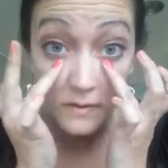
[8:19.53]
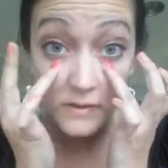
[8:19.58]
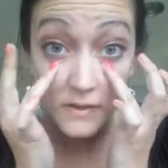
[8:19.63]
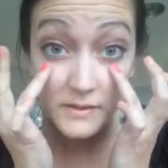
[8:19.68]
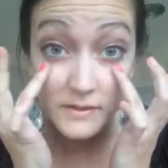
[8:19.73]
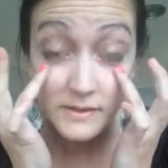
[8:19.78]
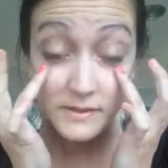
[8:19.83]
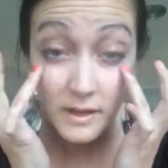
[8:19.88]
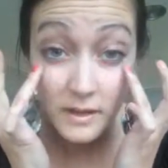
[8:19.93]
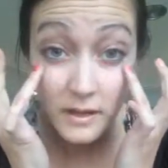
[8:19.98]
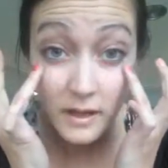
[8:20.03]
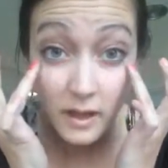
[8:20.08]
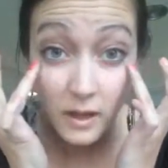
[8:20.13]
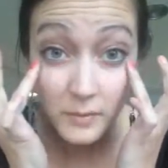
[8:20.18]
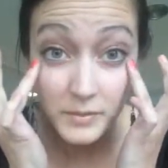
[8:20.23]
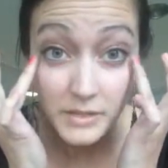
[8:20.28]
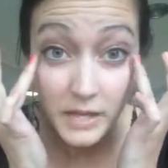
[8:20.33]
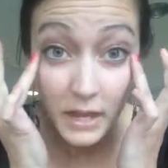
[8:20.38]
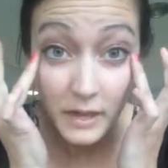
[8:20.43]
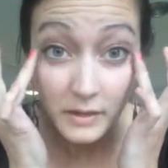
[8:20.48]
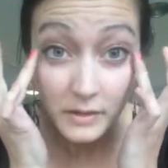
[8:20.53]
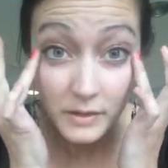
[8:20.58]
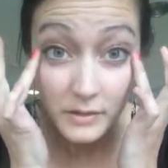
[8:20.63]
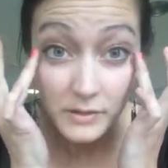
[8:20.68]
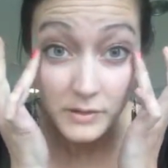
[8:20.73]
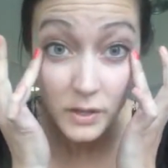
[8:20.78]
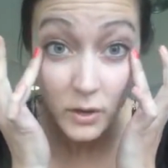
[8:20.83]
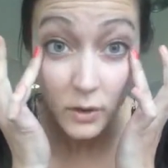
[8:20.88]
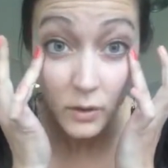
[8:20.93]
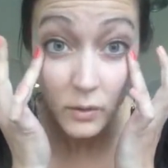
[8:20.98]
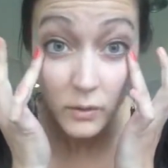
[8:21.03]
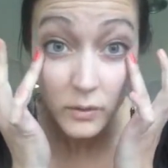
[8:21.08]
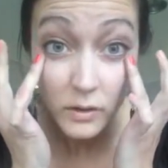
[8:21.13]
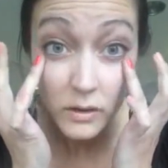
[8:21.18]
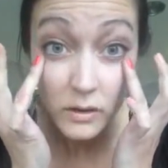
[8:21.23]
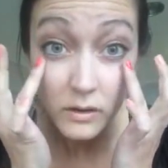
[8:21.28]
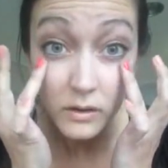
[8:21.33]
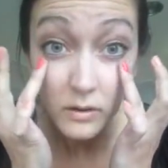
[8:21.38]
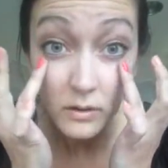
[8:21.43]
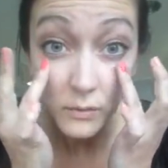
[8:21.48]
This is going to help tighten and
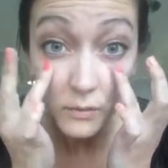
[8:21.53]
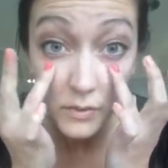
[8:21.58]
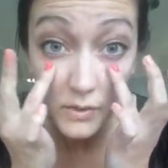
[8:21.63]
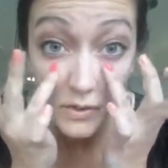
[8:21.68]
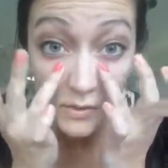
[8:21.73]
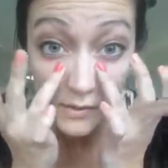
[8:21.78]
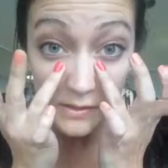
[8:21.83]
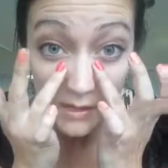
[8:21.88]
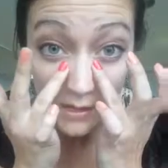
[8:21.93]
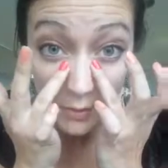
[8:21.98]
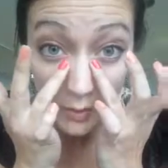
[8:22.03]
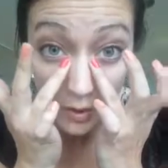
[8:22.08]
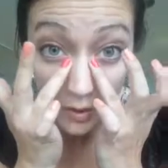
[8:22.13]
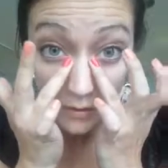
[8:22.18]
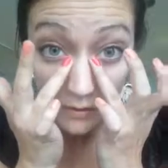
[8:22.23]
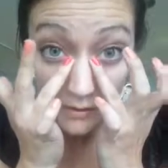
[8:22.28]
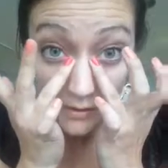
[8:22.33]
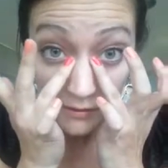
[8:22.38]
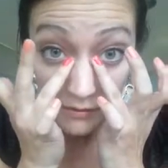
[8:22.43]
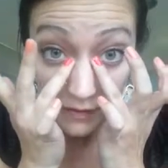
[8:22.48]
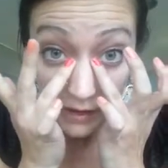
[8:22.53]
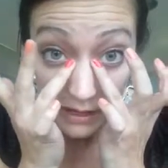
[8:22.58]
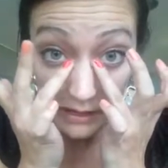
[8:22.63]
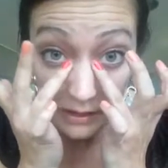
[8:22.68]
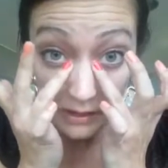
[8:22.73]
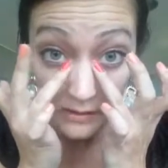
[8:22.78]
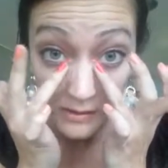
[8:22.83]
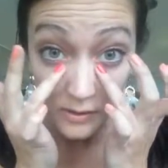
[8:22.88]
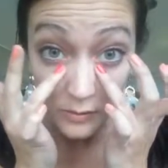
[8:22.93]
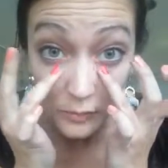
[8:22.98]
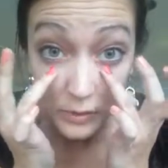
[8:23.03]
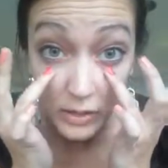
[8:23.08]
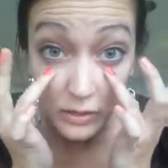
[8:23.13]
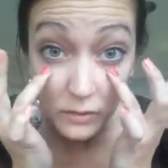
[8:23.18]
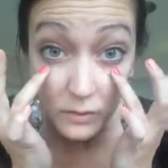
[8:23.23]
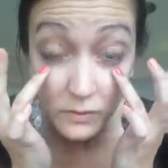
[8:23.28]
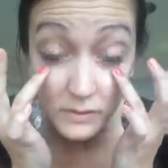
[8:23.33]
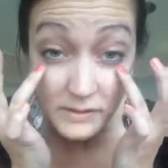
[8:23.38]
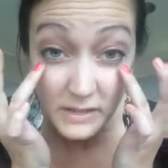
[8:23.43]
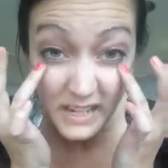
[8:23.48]
tone, reduce the appearance of fine lines and
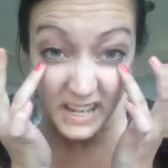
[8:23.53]
wrinkles,